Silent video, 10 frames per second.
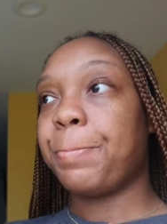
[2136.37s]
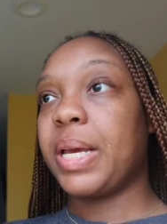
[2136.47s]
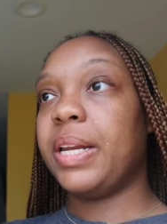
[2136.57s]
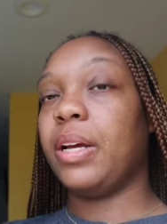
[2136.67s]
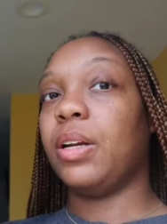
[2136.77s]

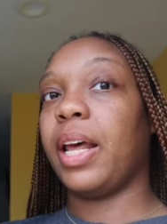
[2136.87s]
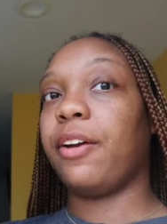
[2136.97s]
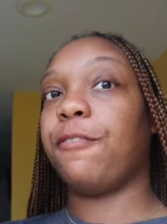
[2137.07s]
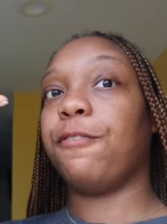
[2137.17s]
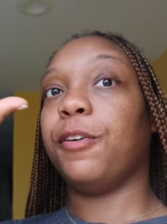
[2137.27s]
it didn't
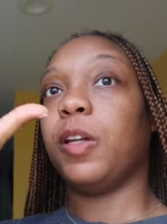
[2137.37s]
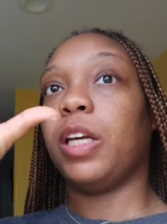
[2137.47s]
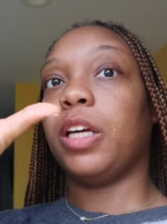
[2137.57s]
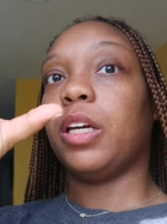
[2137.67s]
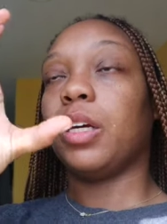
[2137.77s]
like
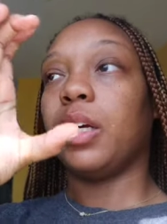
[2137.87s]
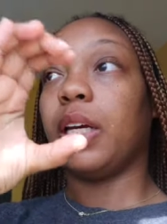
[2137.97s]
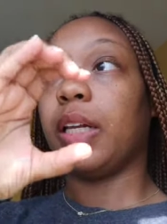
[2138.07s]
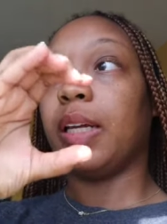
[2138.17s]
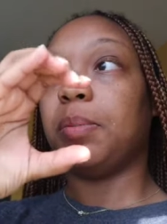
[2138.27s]
fully
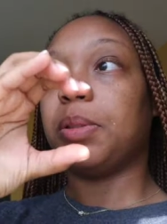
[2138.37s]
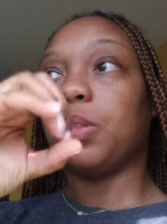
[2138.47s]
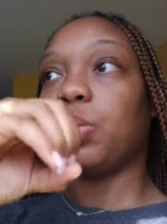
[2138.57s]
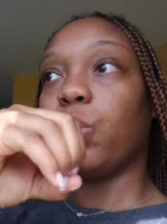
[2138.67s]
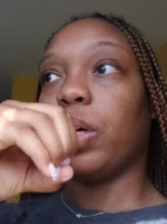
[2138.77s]

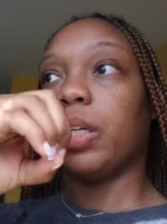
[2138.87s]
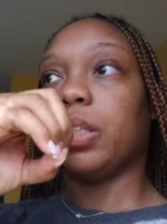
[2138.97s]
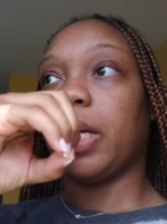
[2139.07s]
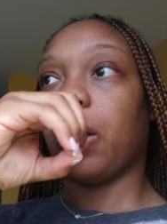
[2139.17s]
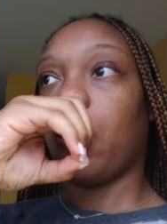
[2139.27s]
eclipse where
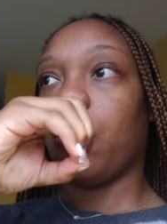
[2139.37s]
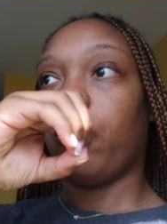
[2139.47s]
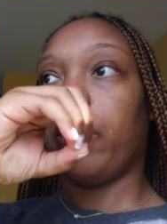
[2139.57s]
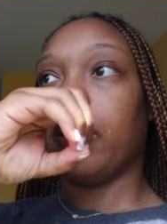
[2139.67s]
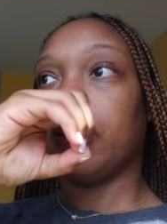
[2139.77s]
it's like all the
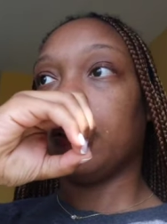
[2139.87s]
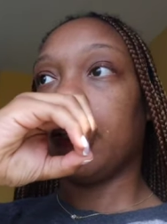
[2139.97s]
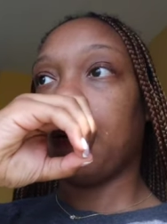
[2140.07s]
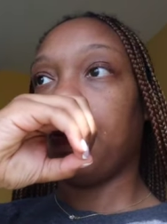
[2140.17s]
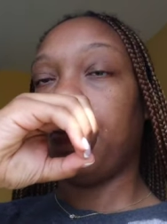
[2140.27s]
way on
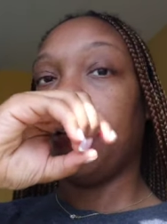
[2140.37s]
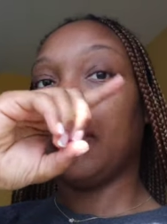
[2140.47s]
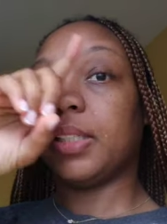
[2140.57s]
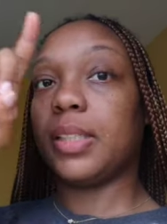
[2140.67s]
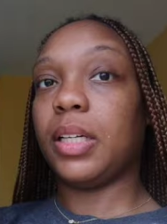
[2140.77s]
top of it
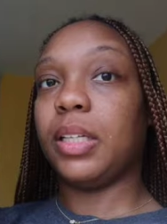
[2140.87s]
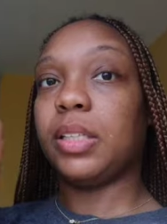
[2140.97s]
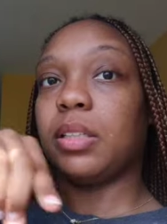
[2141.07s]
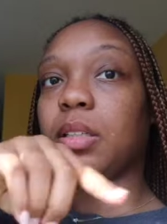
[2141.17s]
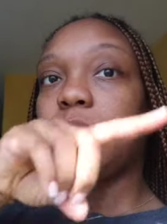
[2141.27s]
and the sun
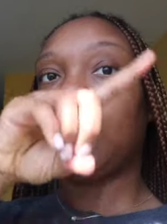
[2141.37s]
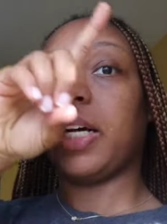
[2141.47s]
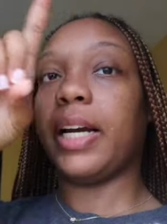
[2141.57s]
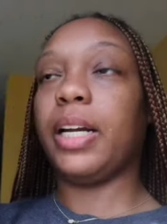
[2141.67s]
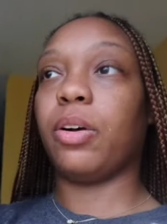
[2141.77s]
is
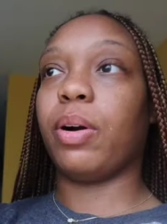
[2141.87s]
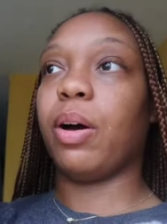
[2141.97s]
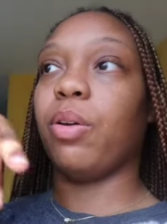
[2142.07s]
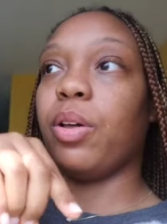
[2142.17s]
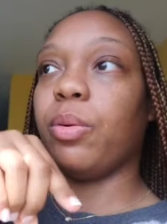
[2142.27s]
shining
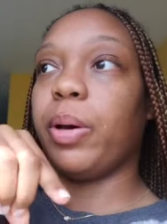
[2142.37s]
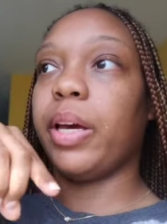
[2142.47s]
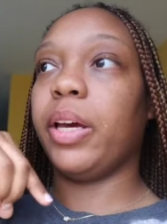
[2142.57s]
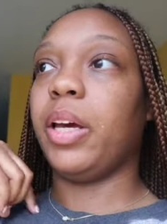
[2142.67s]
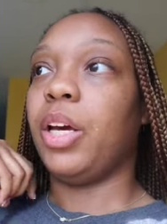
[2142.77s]
around all the way.